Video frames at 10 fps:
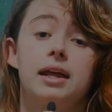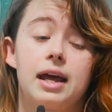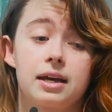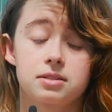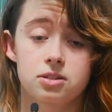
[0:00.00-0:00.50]

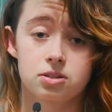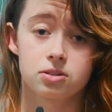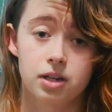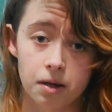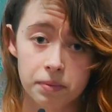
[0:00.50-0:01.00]
as I stood
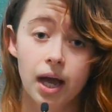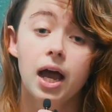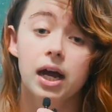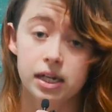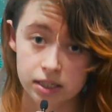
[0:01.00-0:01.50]
up,
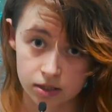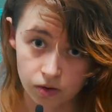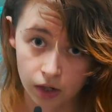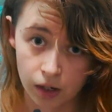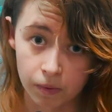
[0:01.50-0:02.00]
I
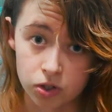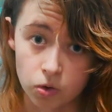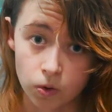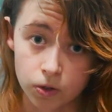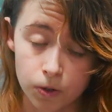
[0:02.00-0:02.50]
dislocated my
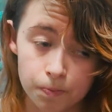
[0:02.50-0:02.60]
shoulder.